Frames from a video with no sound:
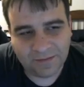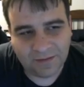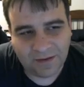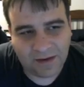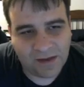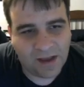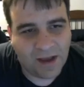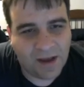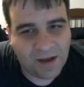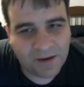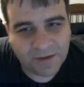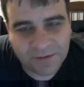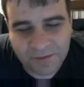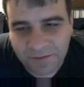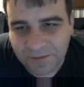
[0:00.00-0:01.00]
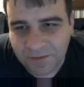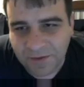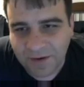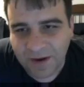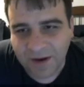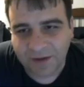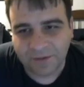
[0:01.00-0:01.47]
I don't
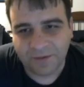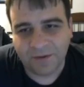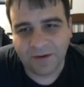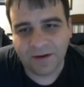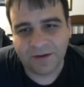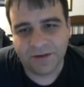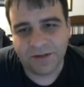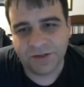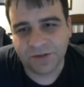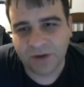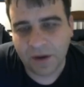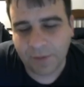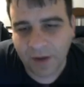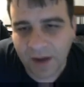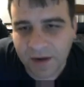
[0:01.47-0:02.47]
know. I don't know how to describe it.